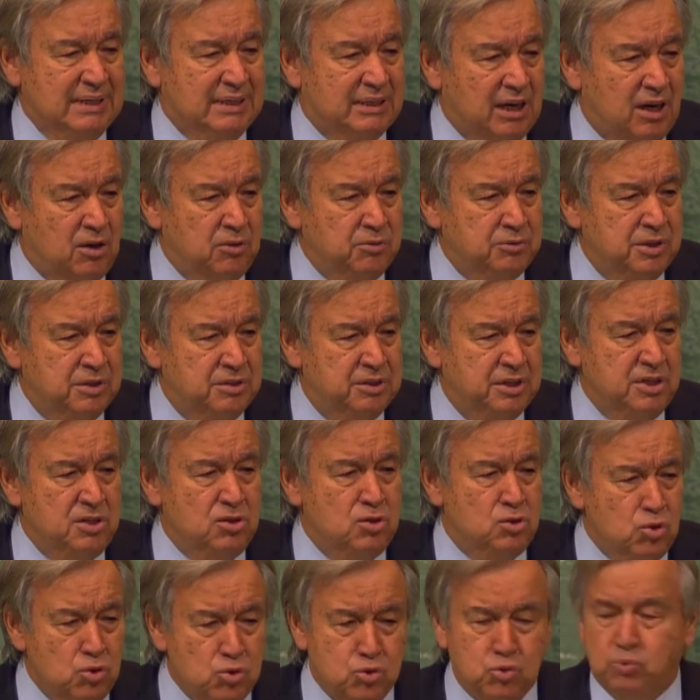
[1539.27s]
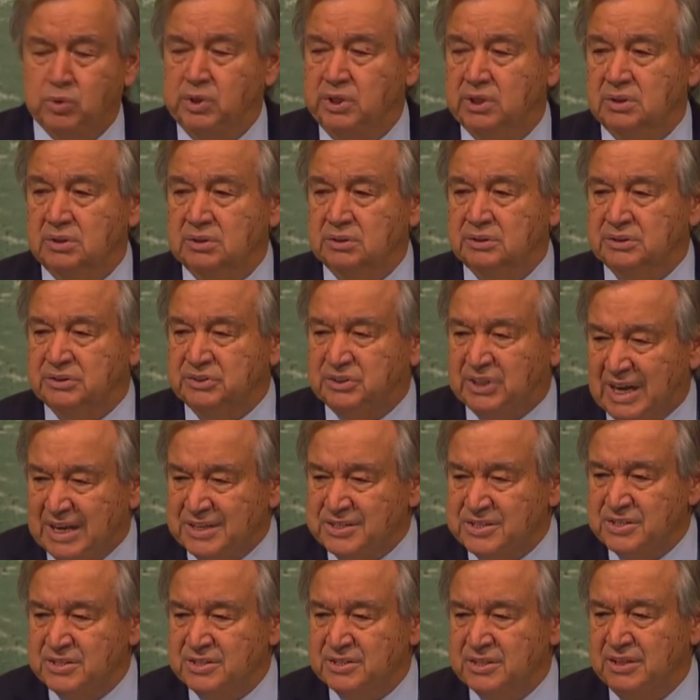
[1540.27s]
grounded in goodwill,
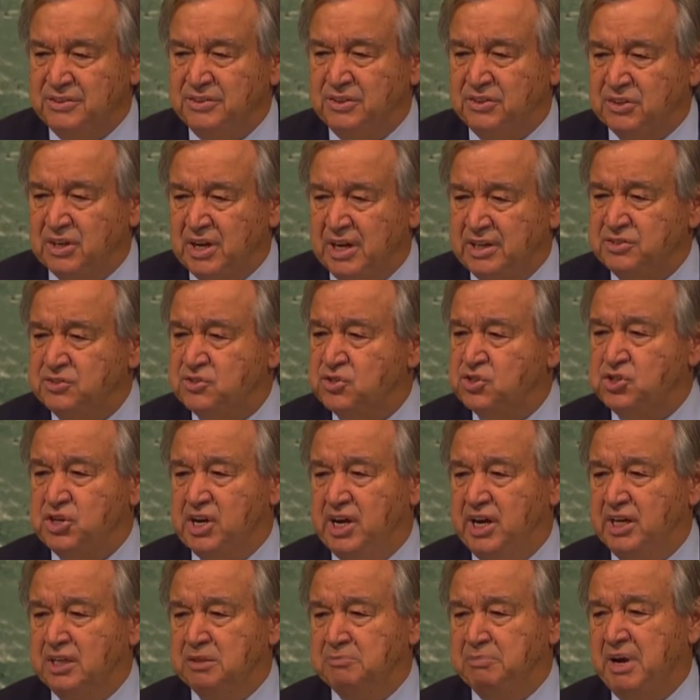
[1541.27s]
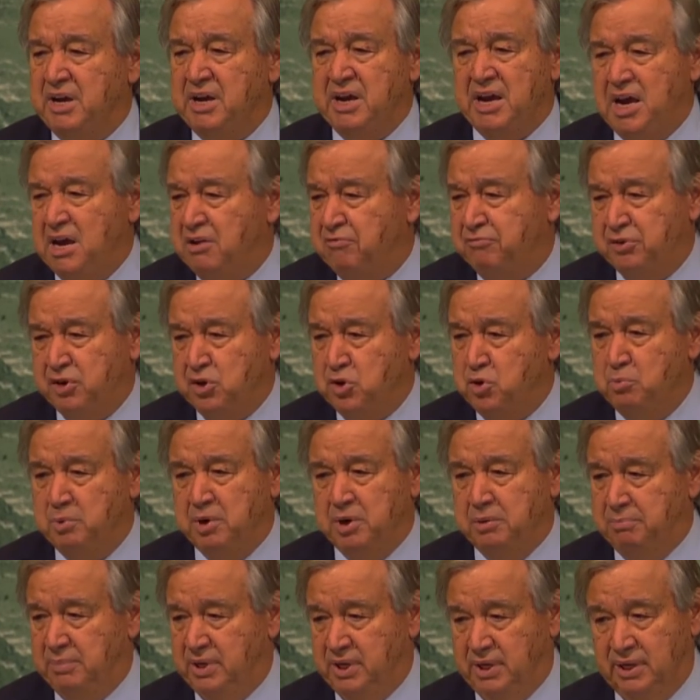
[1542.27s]
trust, and the rights shared by every
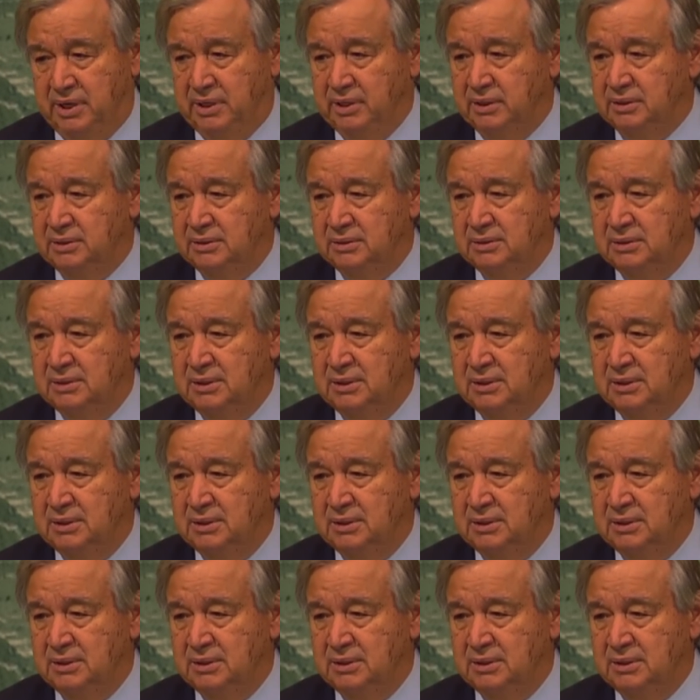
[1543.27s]
human being.